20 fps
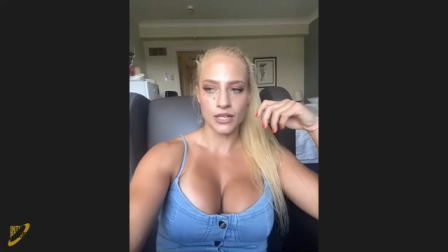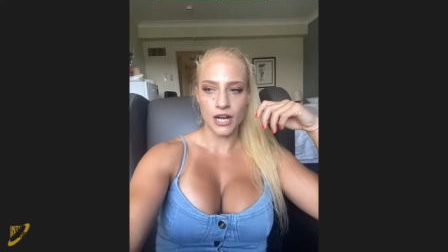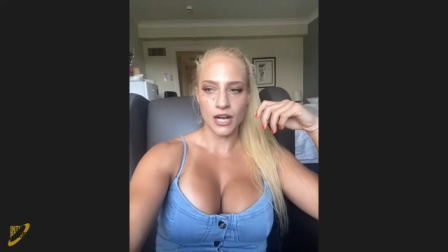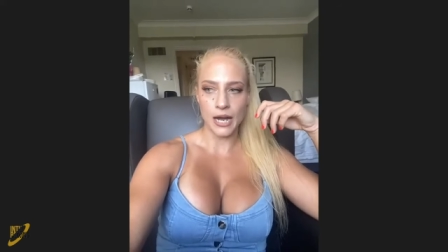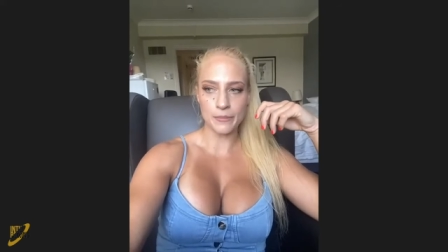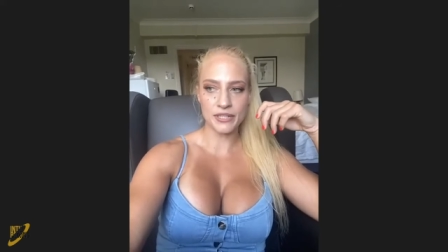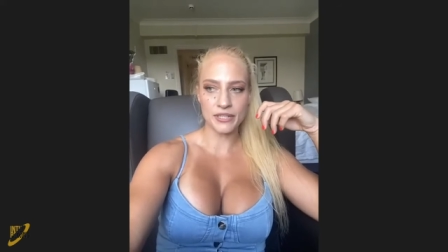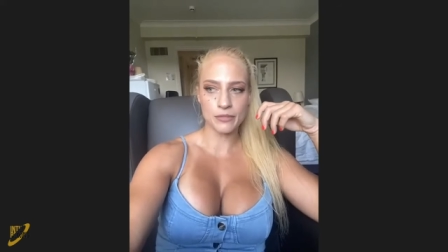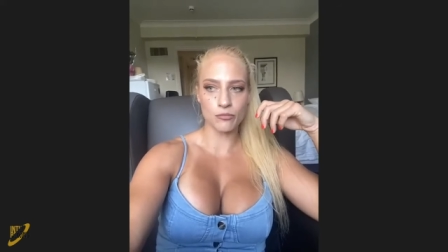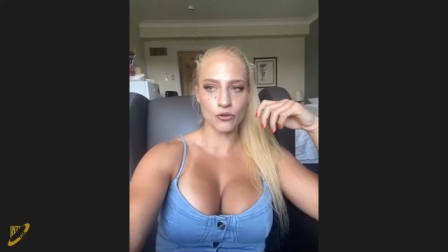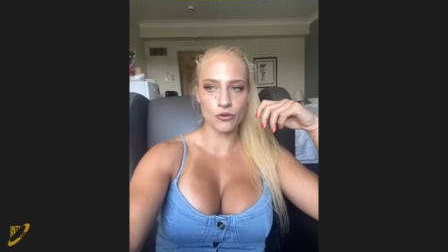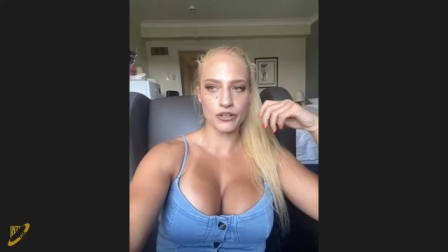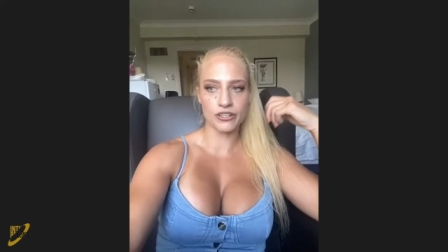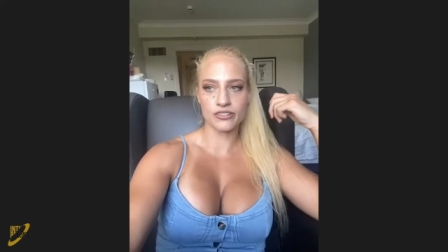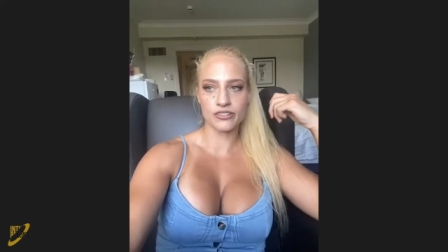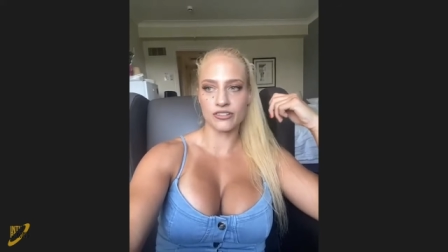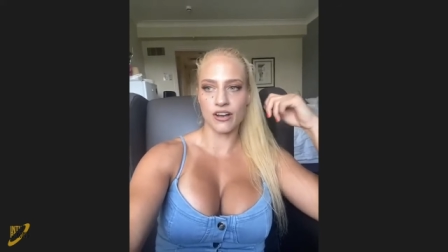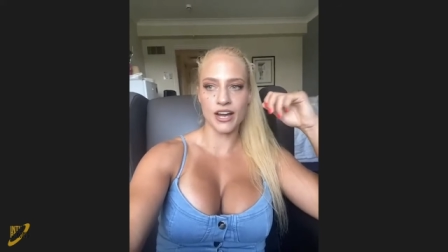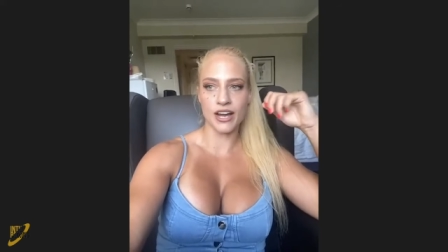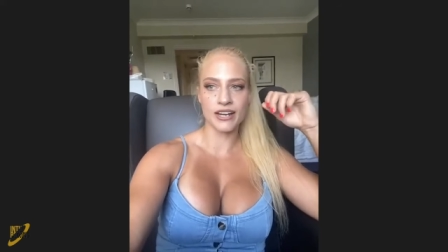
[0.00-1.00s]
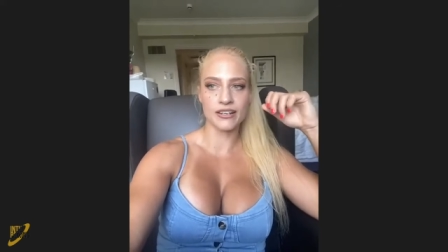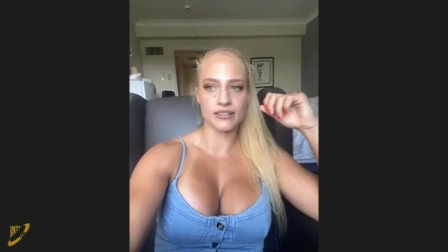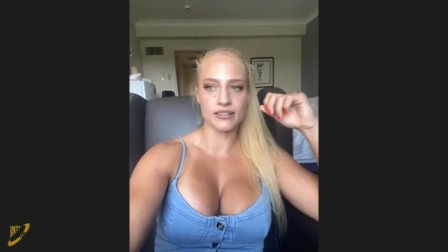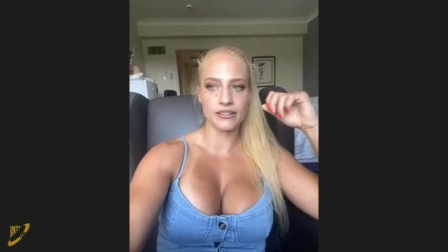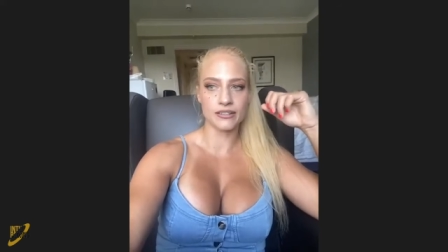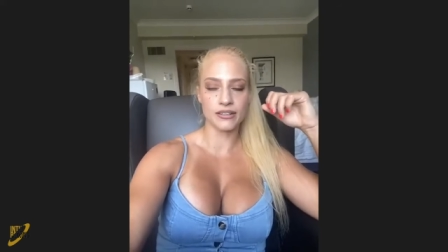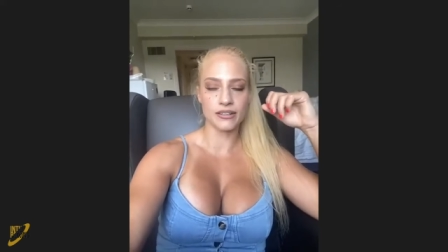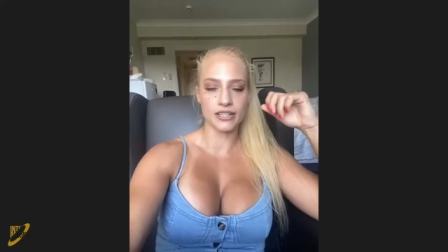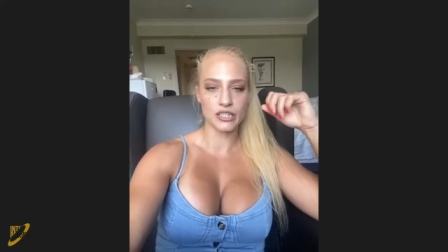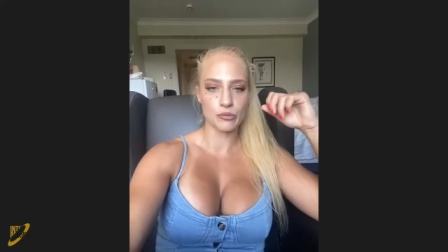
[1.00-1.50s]
I'm just more
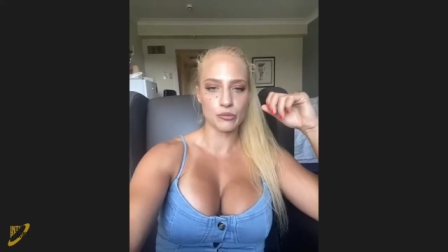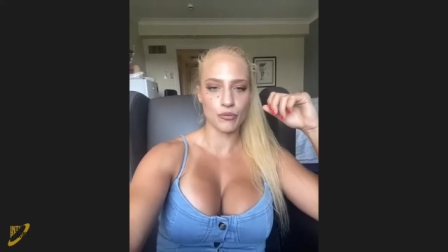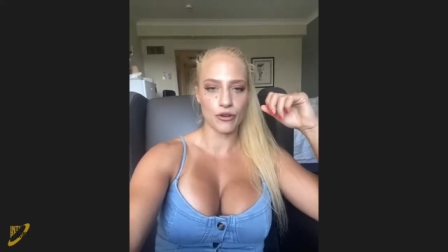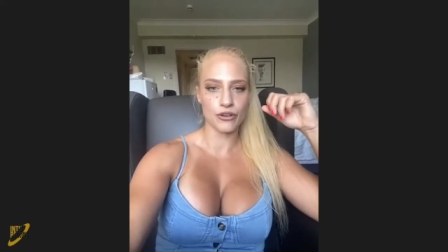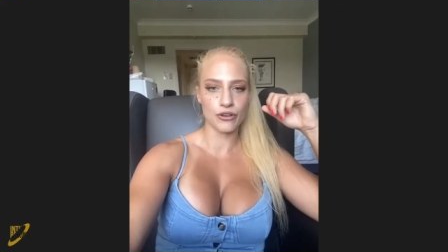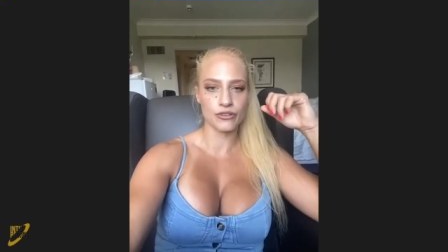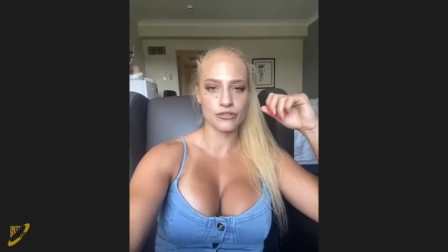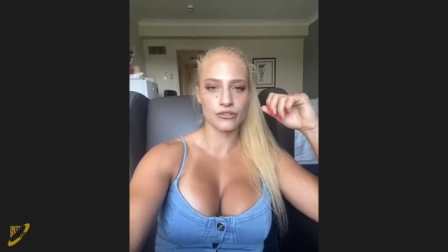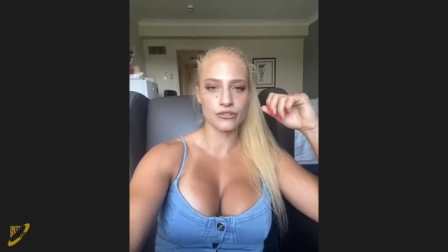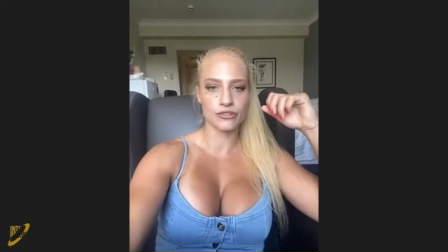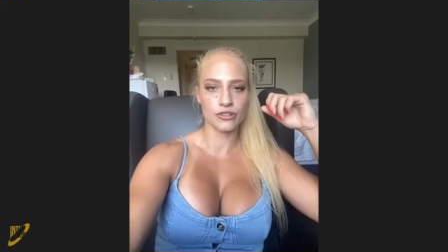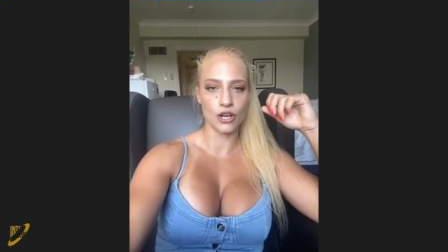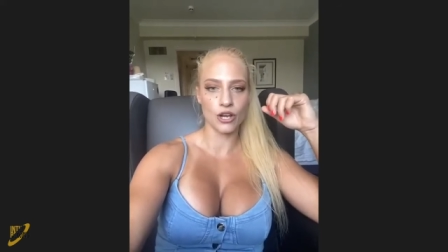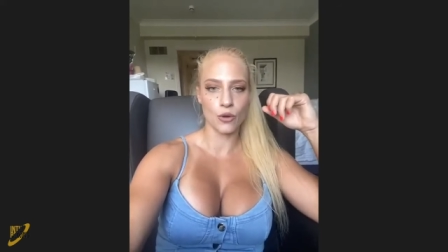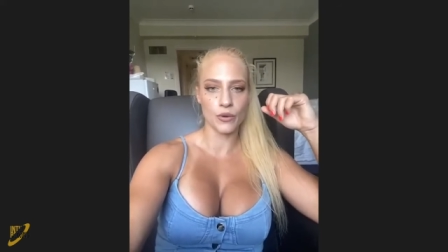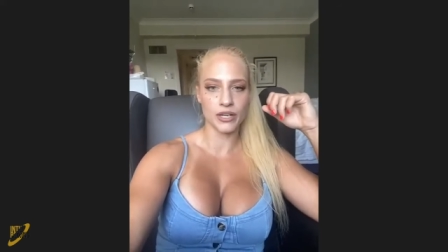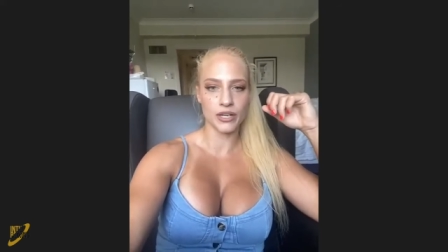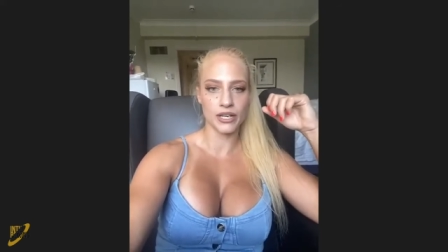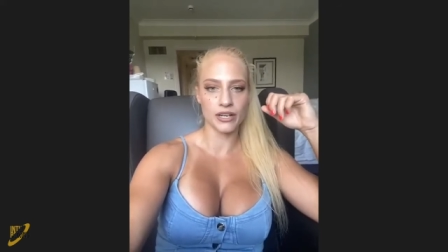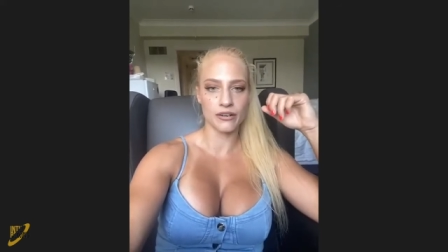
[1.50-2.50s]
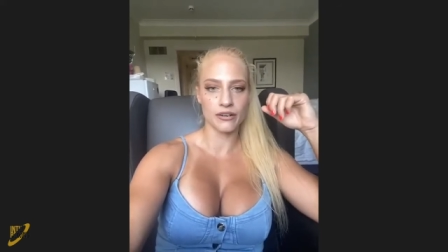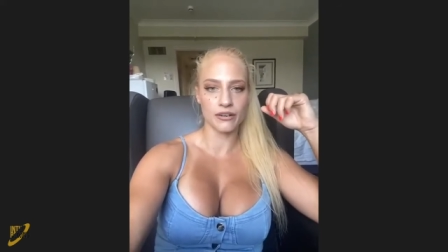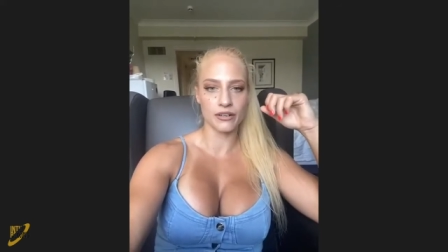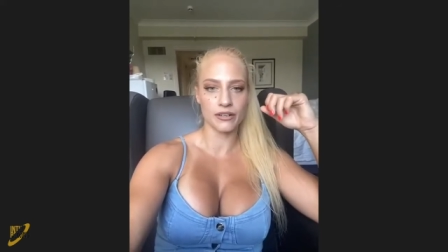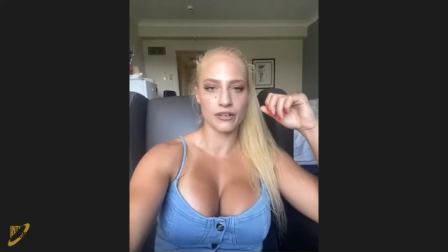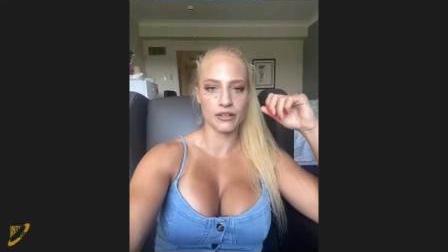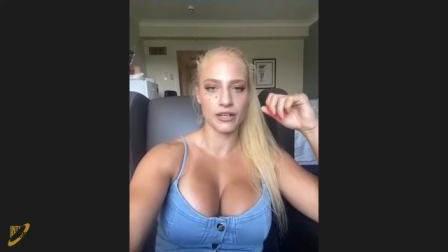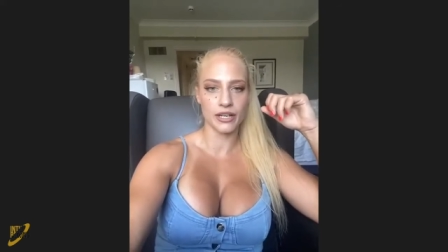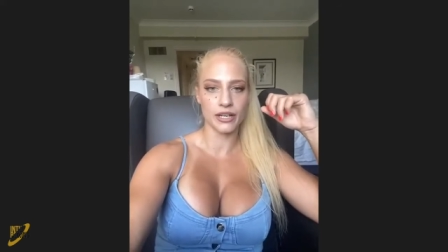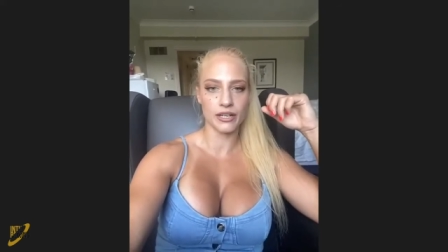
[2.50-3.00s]
excited, I suppose, to go in there
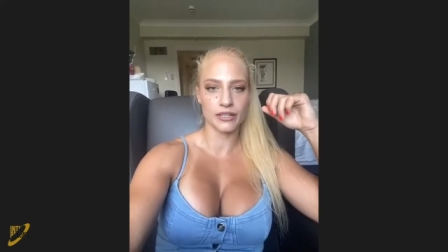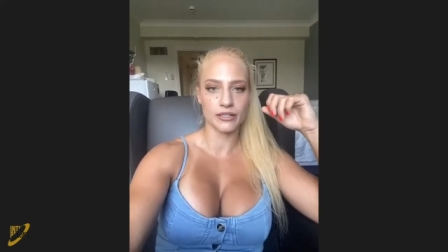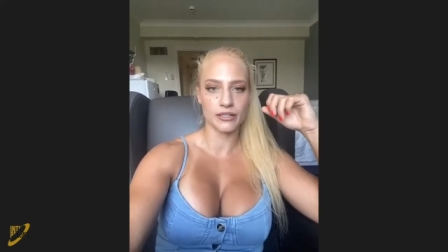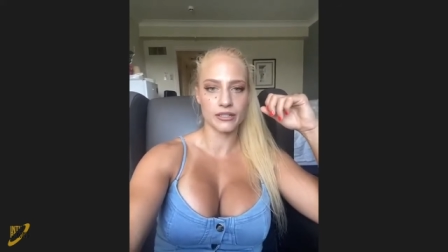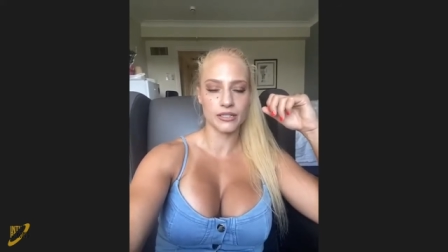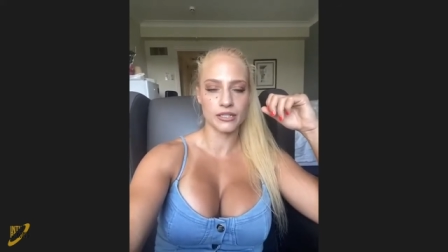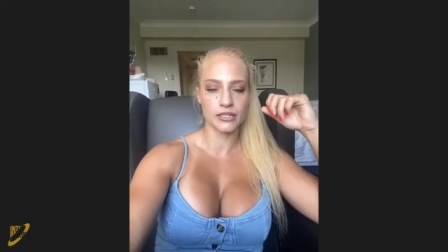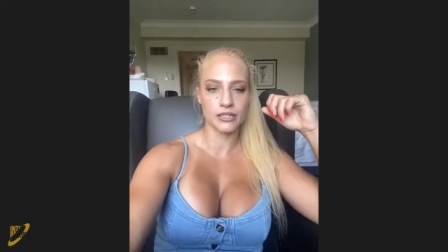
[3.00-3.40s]
and